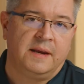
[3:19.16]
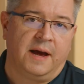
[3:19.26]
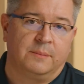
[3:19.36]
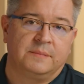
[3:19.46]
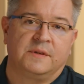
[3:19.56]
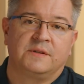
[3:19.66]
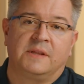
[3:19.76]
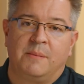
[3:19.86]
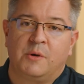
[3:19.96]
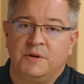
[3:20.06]
Now, there's a
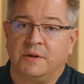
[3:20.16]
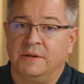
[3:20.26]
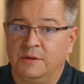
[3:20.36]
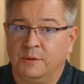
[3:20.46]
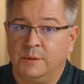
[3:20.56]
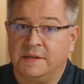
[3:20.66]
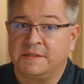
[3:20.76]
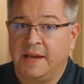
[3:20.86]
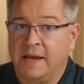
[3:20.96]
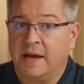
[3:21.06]
lot more you can do with
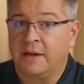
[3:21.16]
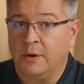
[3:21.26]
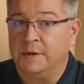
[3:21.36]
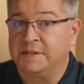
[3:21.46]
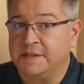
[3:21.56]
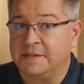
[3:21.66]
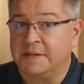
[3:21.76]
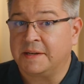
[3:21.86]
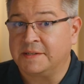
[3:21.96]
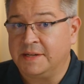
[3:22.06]
this A I Code
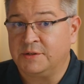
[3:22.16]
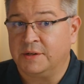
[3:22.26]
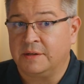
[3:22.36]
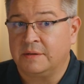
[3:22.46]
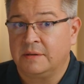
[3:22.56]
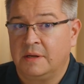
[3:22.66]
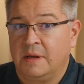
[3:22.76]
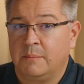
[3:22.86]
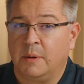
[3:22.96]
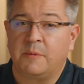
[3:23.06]
Assistant extension,
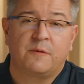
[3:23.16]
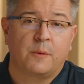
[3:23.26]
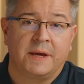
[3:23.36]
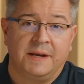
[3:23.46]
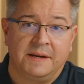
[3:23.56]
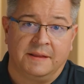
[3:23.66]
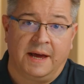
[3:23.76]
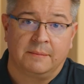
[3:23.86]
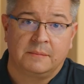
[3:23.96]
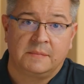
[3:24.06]
but before we get into
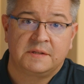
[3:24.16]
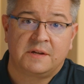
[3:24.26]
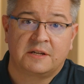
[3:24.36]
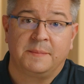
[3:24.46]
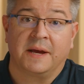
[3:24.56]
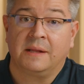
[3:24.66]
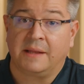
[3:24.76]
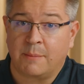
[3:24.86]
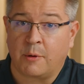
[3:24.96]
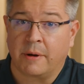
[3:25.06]
that, let's talk to my
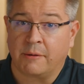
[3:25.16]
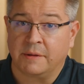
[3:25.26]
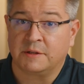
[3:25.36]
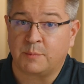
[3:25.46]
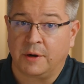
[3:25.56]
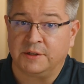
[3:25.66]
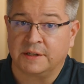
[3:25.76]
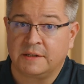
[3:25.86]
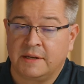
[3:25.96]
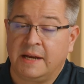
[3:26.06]
collaborator on this
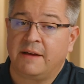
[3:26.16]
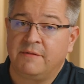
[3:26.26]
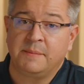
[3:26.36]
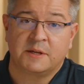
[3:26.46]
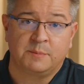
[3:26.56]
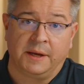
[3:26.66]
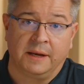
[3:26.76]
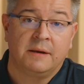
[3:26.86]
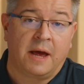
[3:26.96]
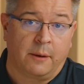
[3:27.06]
project and have them
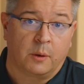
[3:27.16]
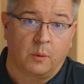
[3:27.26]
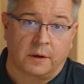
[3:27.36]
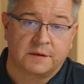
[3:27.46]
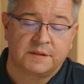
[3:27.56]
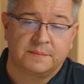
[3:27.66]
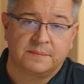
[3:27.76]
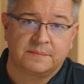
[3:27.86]
explain how it works.